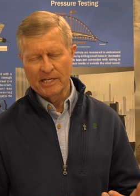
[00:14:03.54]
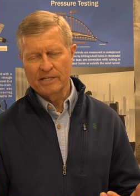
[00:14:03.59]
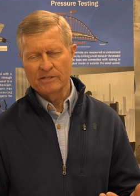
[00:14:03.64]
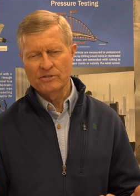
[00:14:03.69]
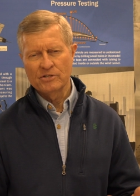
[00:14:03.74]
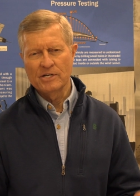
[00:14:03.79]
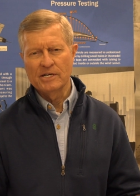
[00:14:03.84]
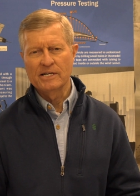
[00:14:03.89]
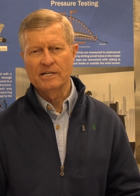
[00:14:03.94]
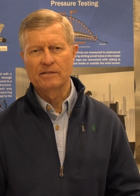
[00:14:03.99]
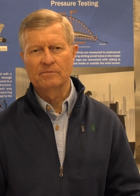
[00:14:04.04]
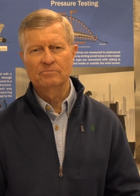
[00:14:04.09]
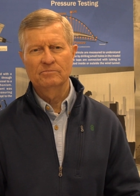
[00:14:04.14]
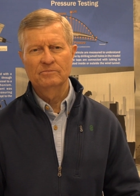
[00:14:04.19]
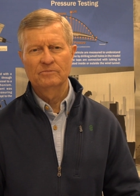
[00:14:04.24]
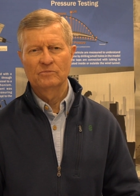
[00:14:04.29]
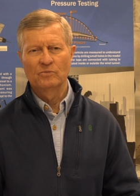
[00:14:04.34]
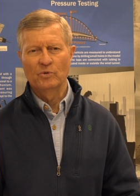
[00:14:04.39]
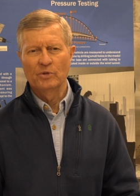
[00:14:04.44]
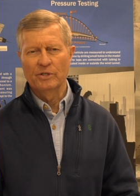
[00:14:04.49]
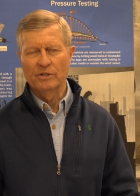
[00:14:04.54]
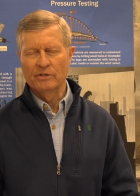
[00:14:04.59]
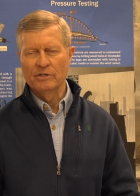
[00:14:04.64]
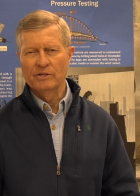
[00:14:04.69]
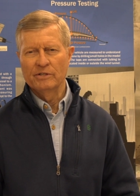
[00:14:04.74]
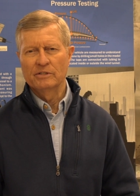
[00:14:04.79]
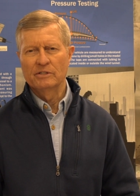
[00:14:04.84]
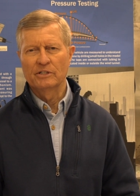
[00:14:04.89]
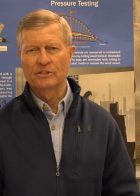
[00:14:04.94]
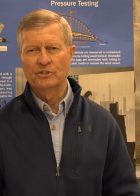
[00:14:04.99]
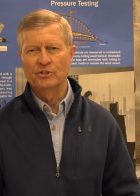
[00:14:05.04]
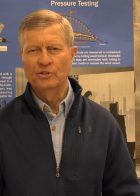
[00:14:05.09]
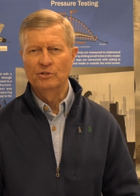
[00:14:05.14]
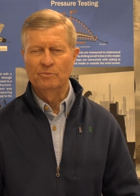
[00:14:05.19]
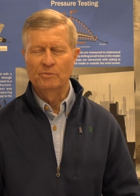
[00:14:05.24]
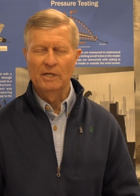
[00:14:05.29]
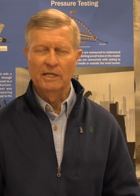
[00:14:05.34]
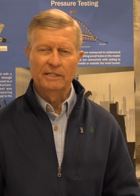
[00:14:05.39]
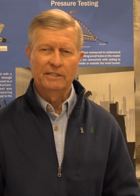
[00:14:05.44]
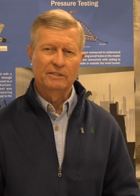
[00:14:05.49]
that time, we could hear
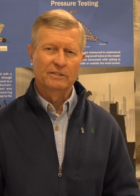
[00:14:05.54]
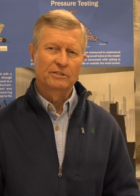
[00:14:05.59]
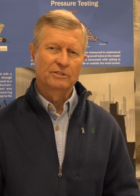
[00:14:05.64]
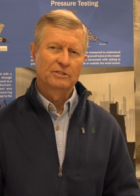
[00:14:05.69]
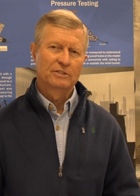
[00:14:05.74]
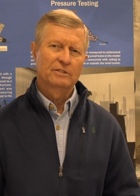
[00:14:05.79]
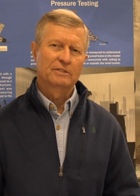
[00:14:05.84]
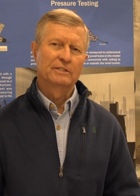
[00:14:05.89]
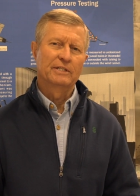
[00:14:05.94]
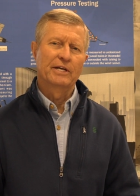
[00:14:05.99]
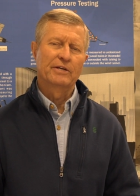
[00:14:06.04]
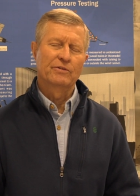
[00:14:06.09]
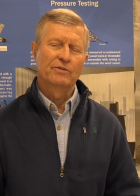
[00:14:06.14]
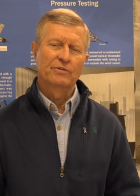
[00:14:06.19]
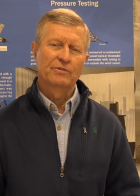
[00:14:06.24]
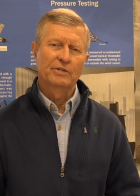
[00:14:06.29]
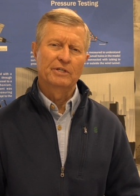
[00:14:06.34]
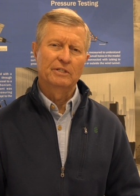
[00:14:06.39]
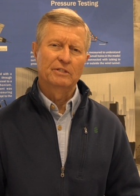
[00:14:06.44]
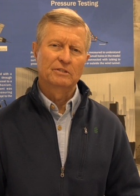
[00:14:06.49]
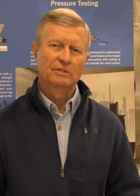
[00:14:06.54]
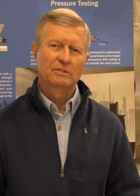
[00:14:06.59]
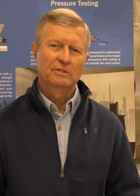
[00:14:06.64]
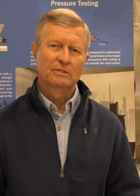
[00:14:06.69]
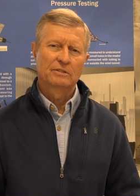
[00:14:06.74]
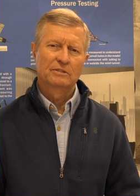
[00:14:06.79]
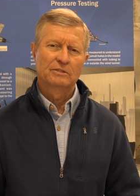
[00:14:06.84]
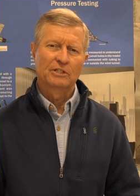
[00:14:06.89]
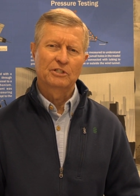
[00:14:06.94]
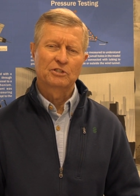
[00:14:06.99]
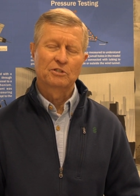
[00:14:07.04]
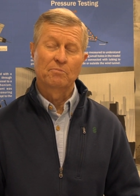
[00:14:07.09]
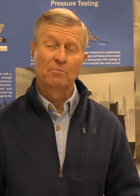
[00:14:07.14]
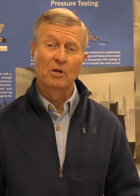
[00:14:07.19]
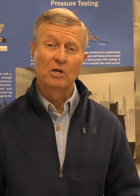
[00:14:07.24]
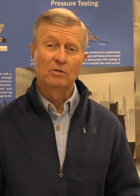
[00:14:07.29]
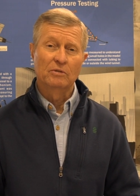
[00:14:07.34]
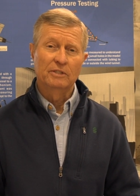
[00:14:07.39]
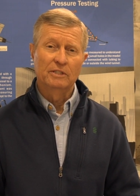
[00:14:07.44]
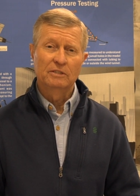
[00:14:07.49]
accumulators and other things
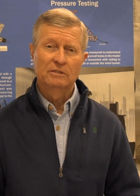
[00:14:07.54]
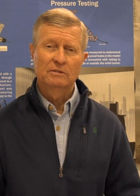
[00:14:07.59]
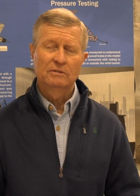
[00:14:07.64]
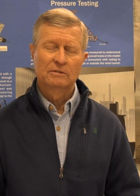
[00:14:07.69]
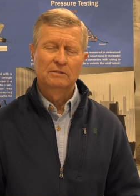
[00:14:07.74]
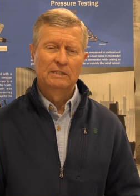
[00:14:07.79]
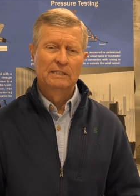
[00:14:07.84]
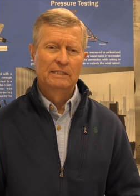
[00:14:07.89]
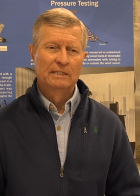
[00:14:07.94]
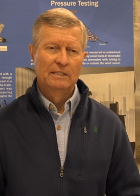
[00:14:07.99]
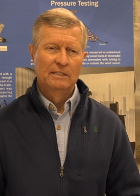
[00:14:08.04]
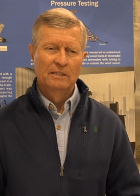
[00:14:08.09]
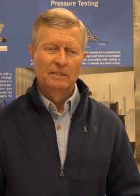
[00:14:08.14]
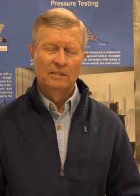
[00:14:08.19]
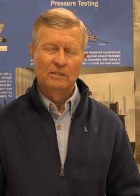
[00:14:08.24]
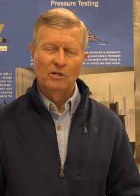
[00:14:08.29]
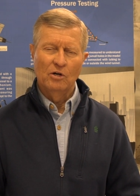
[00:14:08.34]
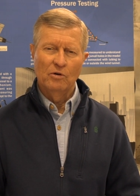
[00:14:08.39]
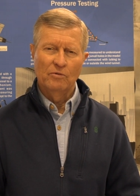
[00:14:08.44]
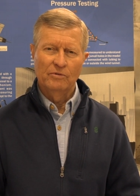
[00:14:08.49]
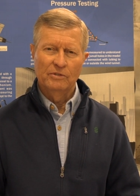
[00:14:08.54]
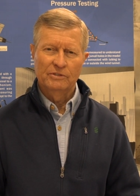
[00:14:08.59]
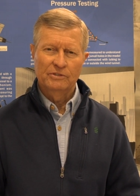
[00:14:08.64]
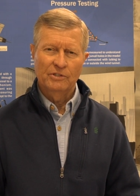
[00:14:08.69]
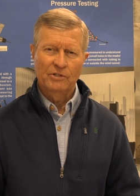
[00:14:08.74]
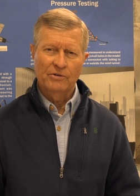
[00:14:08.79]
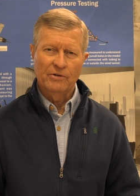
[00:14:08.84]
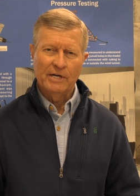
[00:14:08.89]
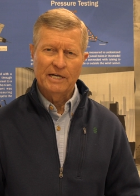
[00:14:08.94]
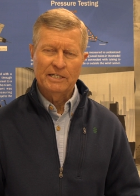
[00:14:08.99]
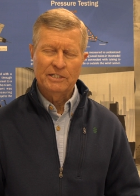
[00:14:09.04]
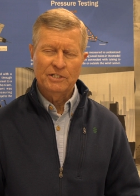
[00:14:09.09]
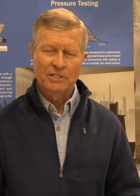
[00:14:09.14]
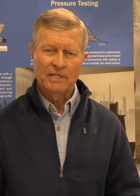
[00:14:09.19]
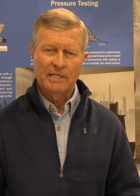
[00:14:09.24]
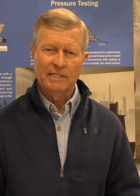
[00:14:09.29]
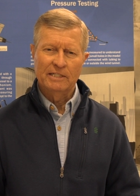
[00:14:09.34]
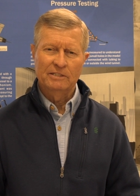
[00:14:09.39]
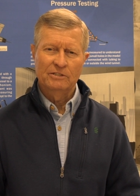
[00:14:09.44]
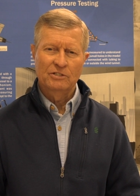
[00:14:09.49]
exploding over at the crash
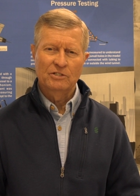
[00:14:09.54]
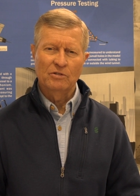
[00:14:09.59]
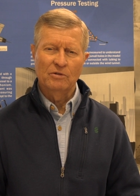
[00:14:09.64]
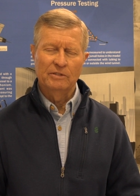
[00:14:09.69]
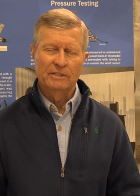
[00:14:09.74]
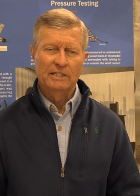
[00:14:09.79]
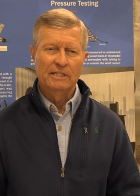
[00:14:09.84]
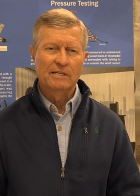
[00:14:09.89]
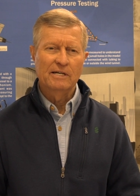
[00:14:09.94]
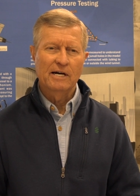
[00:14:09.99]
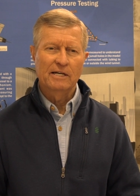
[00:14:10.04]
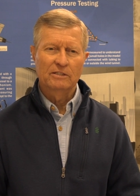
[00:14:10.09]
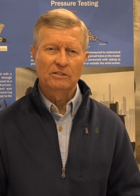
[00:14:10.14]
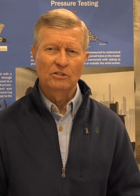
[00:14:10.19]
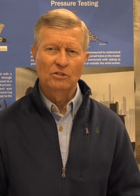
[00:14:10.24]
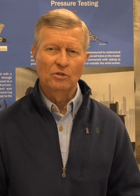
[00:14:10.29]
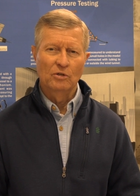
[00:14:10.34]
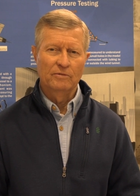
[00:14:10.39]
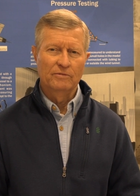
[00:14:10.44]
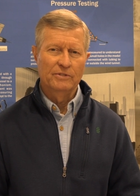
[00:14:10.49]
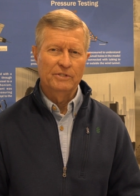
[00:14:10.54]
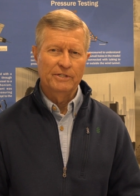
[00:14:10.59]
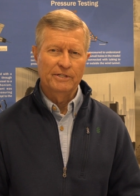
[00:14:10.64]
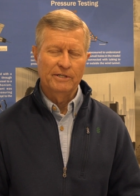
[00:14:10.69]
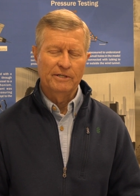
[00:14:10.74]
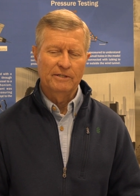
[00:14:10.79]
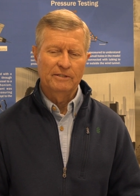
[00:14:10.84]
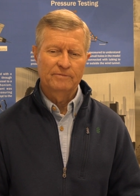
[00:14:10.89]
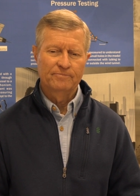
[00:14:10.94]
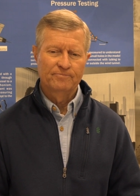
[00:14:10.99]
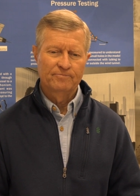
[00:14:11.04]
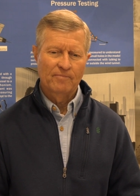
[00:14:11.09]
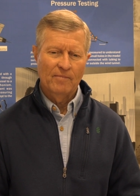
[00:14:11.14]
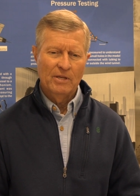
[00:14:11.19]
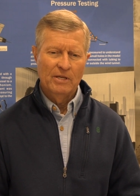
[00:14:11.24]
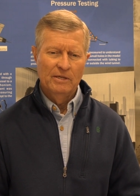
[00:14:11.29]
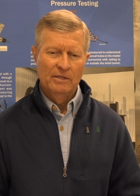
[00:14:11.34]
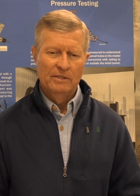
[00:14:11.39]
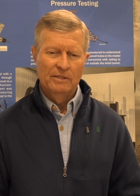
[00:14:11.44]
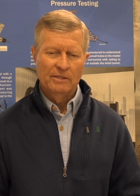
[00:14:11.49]
site, so I did not go over there.
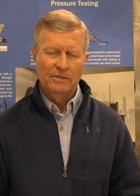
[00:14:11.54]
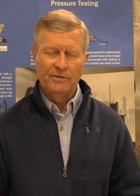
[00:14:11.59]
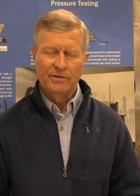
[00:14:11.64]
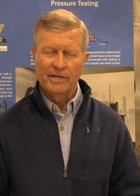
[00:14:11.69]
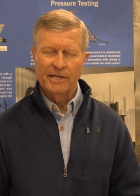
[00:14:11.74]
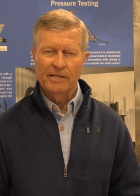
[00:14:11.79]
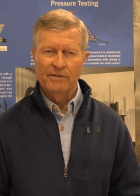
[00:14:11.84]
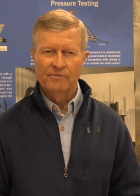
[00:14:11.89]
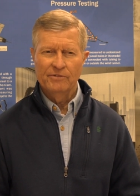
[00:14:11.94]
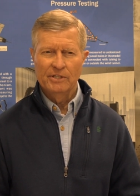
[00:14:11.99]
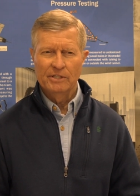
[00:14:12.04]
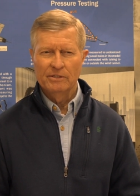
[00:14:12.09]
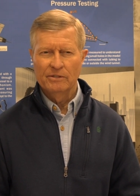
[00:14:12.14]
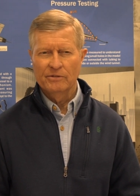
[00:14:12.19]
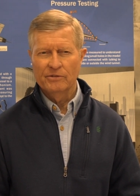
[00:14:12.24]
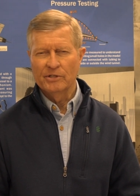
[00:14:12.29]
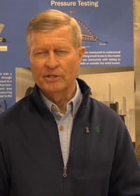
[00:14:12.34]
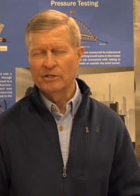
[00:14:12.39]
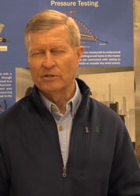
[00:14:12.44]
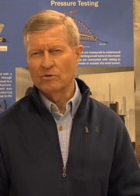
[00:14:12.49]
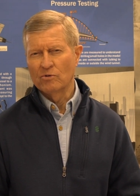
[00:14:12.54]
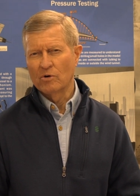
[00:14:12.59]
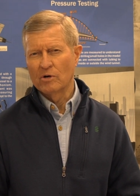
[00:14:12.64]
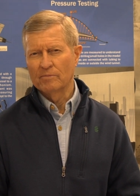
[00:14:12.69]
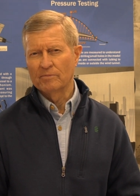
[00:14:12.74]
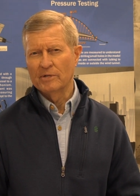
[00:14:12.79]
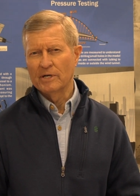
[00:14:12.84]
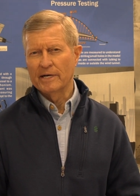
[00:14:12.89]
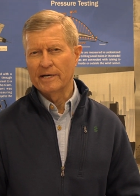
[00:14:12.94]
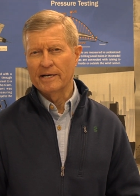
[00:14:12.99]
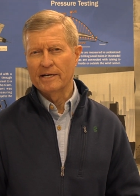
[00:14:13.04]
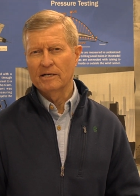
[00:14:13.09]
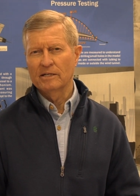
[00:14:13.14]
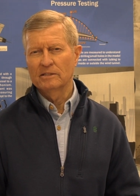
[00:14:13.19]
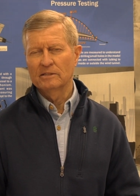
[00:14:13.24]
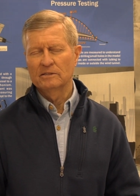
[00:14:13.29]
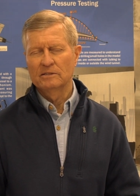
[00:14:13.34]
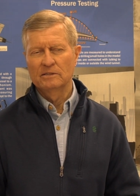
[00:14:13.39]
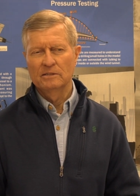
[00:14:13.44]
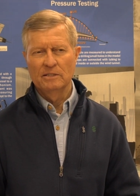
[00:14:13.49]
Dave didn't think Norm got
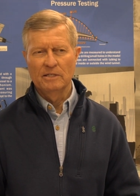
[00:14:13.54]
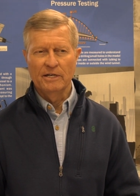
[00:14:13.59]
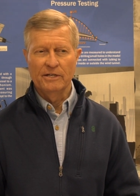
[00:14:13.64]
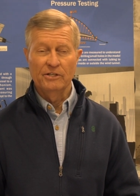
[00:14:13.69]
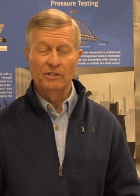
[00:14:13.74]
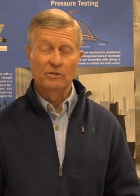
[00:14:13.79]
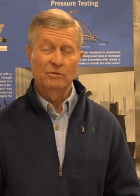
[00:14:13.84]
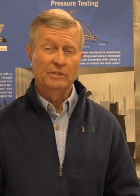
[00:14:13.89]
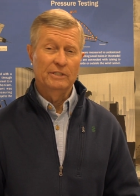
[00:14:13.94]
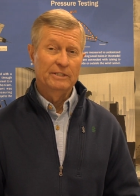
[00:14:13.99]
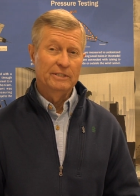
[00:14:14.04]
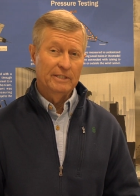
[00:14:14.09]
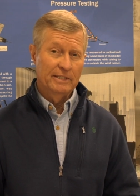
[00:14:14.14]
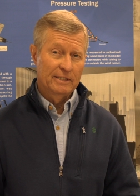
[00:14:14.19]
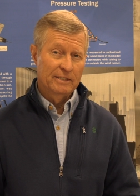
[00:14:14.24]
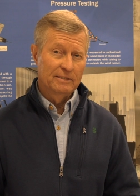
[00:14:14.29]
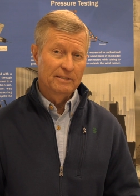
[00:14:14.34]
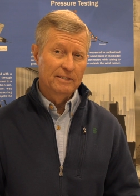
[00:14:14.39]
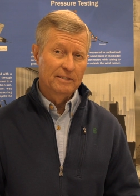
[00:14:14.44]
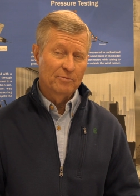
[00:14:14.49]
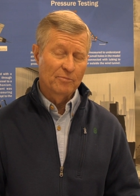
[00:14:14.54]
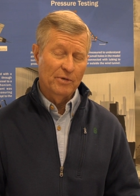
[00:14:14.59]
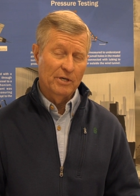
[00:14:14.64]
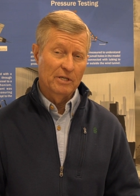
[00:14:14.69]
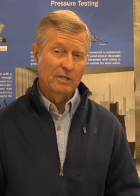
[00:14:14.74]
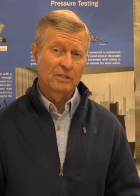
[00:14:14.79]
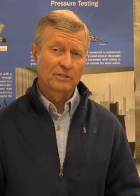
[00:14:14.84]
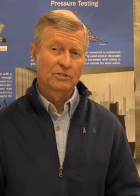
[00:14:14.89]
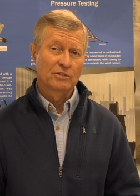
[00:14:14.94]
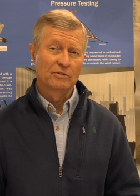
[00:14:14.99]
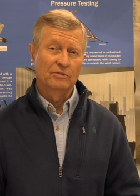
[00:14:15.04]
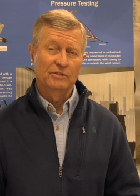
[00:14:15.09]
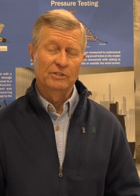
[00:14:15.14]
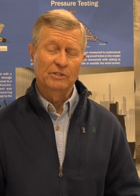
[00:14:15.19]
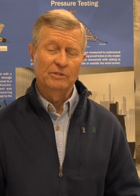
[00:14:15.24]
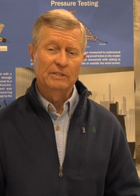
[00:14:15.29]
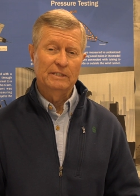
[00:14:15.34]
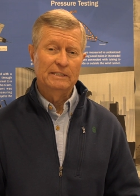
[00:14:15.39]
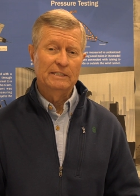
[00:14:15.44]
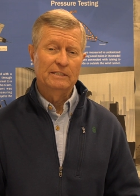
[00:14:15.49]
out. I knew he did, but I also
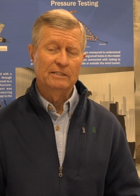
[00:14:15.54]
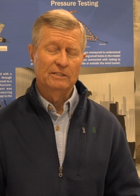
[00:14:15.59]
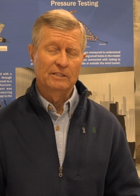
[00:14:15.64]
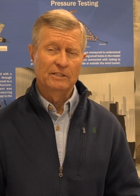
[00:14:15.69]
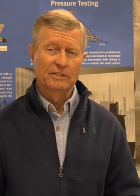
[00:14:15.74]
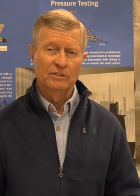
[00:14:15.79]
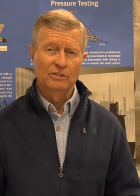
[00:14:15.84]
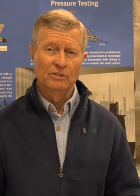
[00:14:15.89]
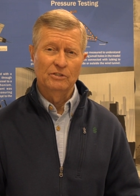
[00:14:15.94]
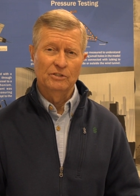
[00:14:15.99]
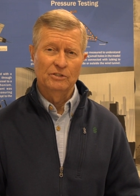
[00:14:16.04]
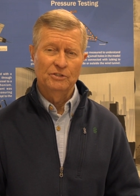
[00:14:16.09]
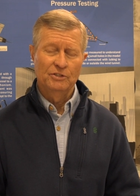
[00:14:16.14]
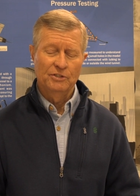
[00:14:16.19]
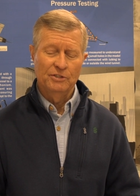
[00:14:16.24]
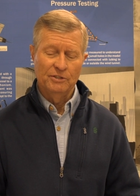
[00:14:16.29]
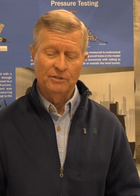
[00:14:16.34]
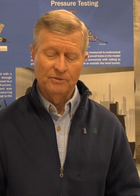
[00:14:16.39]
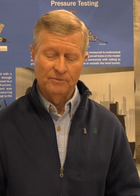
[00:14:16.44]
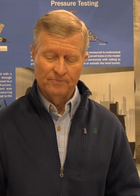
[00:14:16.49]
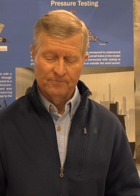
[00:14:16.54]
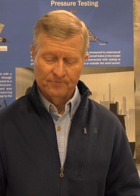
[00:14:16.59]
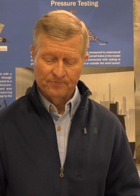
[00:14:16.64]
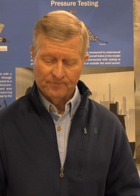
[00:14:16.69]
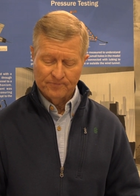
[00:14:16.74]
knew he didn't get a good shoot.